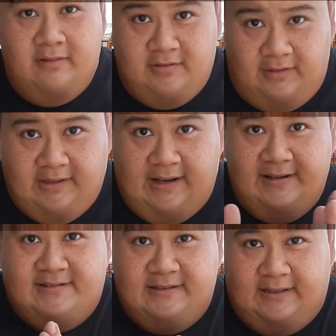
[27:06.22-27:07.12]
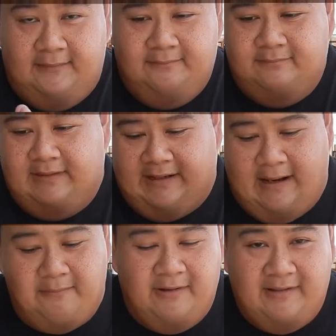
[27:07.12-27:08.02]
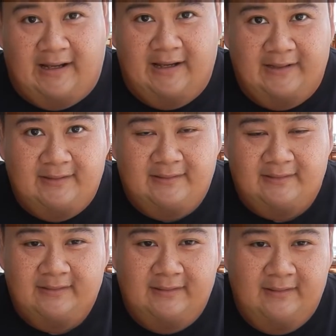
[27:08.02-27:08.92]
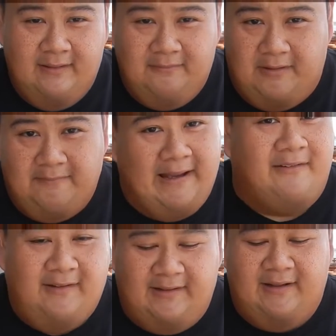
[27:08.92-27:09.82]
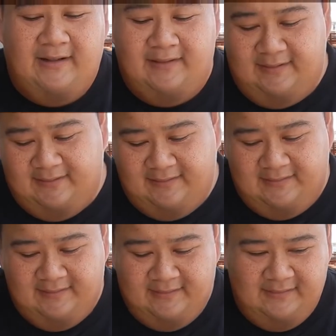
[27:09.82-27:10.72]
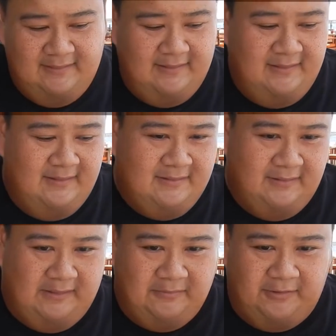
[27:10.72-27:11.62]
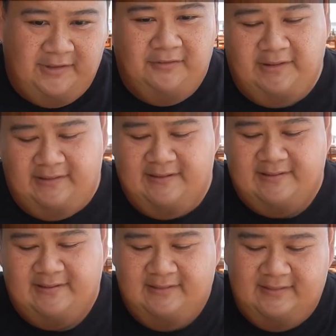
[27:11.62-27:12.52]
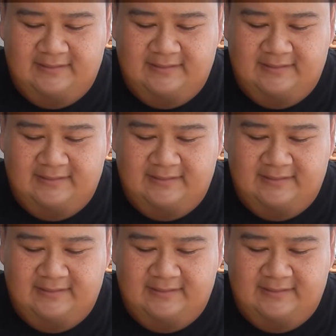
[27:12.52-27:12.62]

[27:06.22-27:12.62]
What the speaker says: Sorry guys, the camera died, my battery died, so I'm redoing this.